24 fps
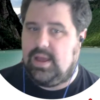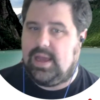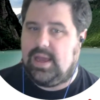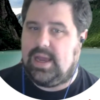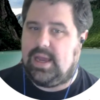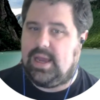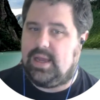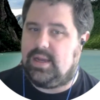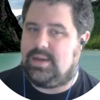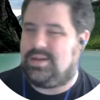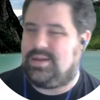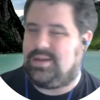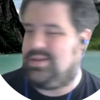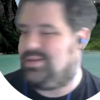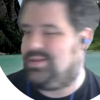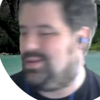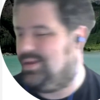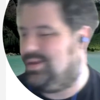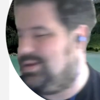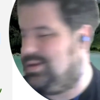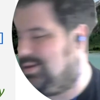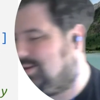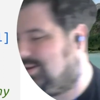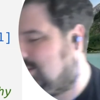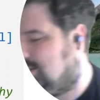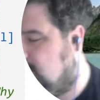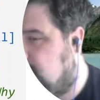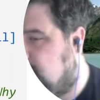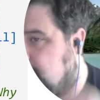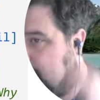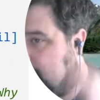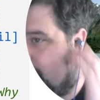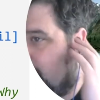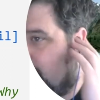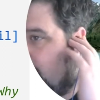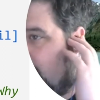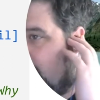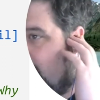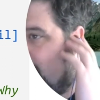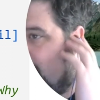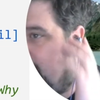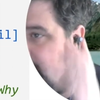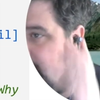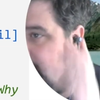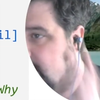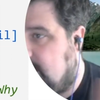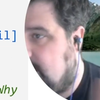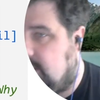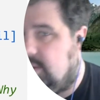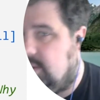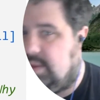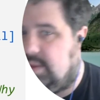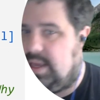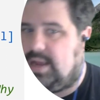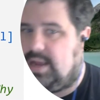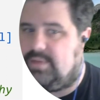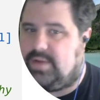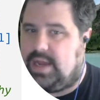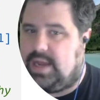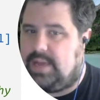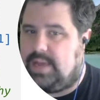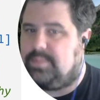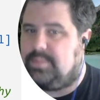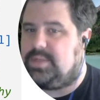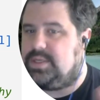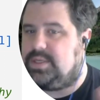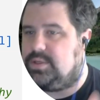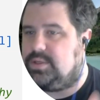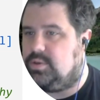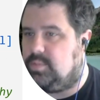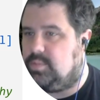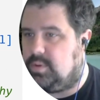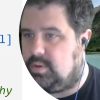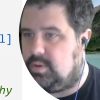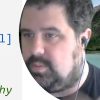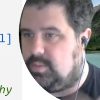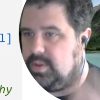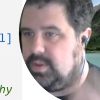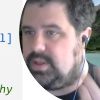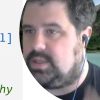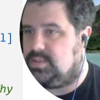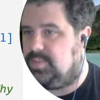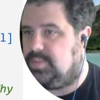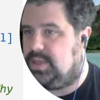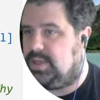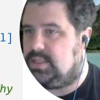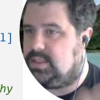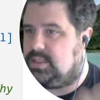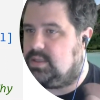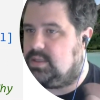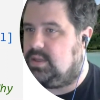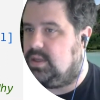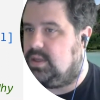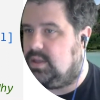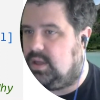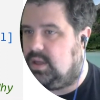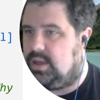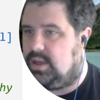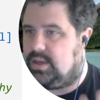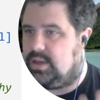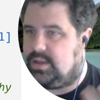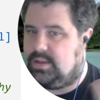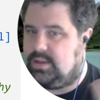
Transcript: And tuples don't have a nil, they have an empty tuple, but that's basically like,